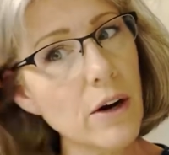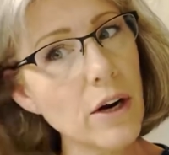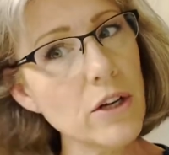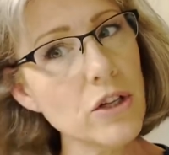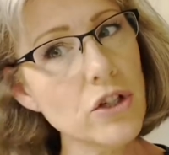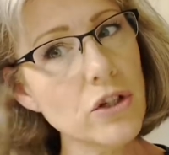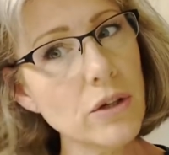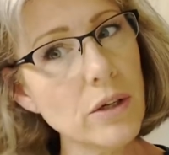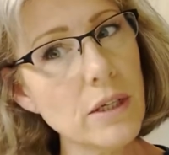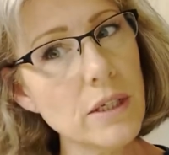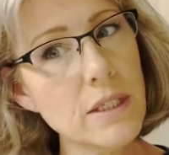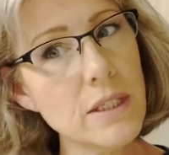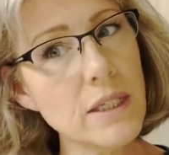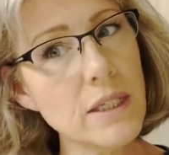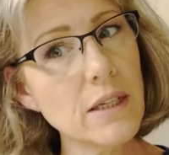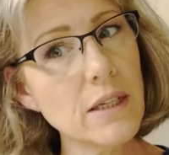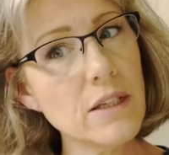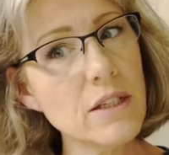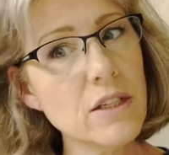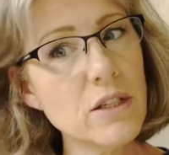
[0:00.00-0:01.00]
As you can
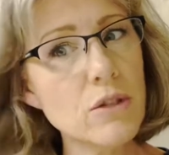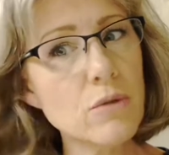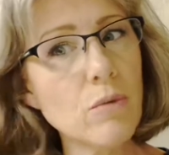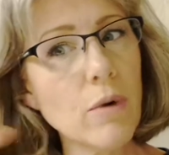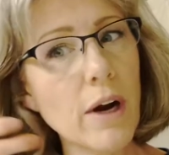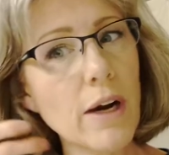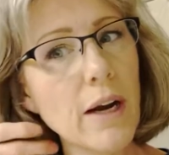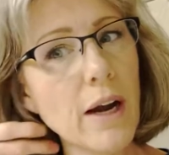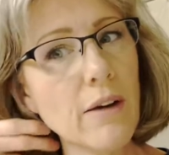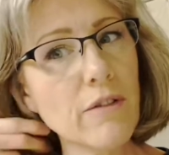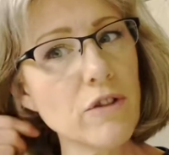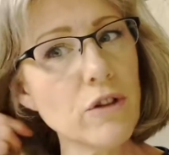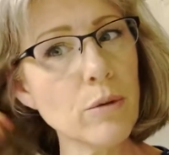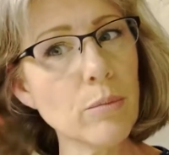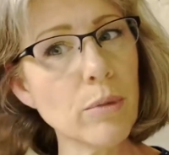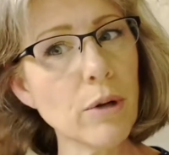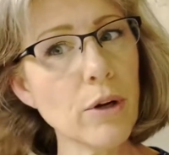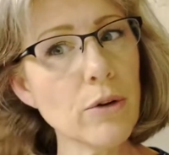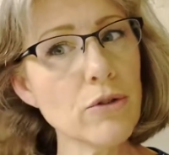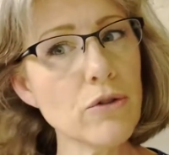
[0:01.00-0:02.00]
this is right after
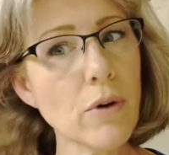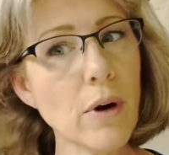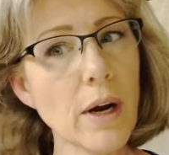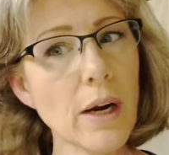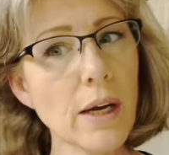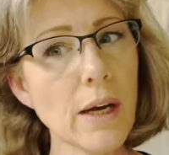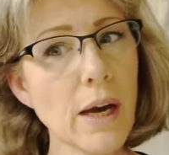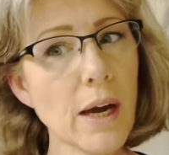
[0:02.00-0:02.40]
blow drying.